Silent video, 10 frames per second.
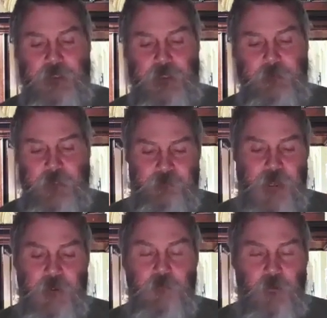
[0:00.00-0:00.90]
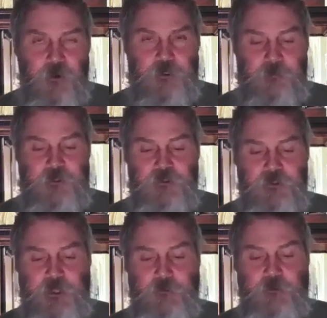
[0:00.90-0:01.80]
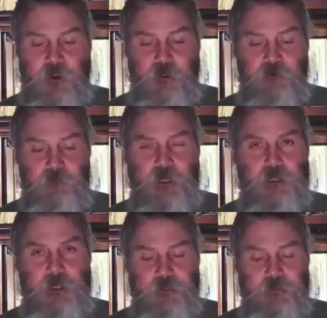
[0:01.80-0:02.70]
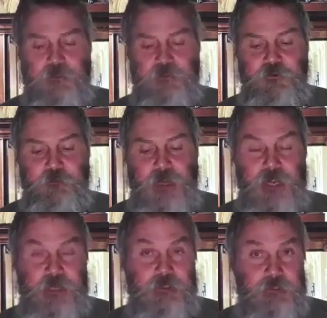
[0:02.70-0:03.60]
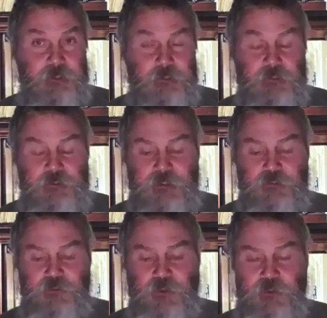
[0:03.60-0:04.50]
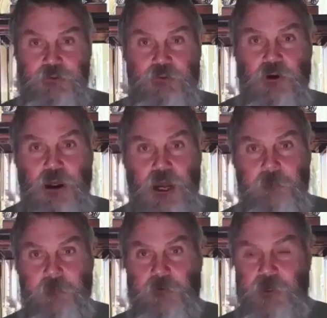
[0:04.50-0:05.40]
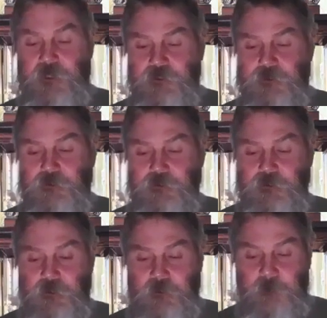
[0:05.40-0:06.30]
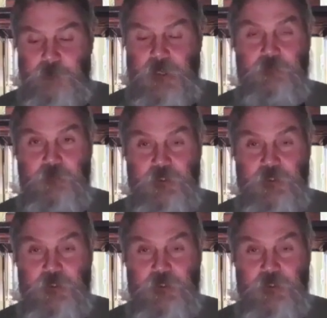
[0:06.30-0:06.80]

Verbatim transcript: Picking back up, if I were to be seen with all of my injuries from accidents and surgical operations,